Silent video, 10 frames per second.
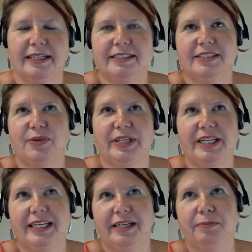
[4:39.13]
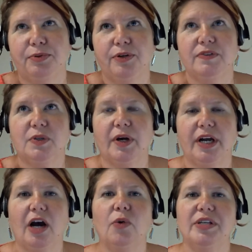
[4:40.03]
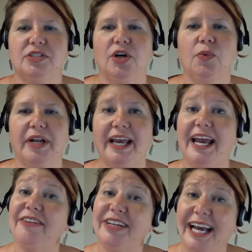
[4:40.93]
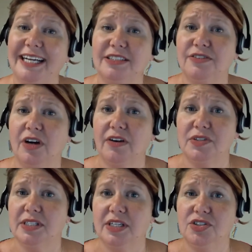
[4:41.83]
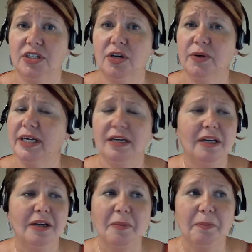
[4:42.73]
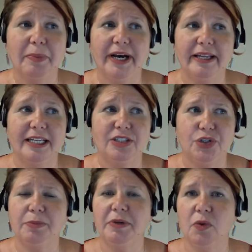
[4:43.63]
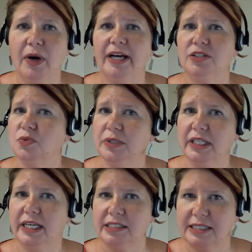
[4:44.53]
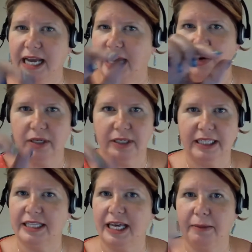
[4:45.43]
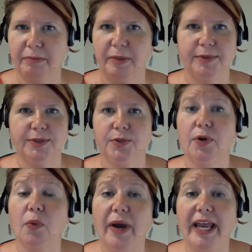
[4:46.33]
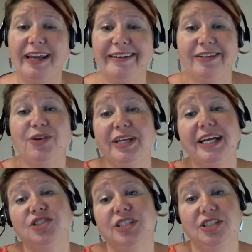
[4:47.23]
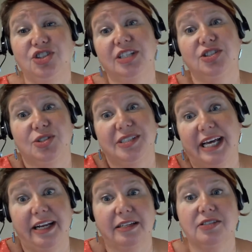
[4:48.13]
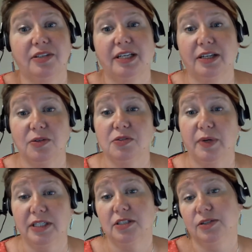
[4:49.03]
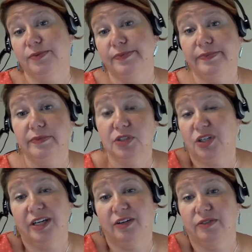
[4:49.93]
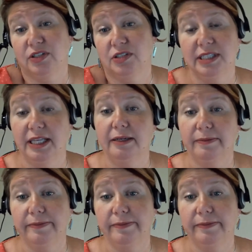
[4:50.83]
So it improves, so I always know when I have an active conversation going, but it took me a while to realize how to get that bubble to go away, and you can actually adjust your settings so that it goes away too, so you never see that.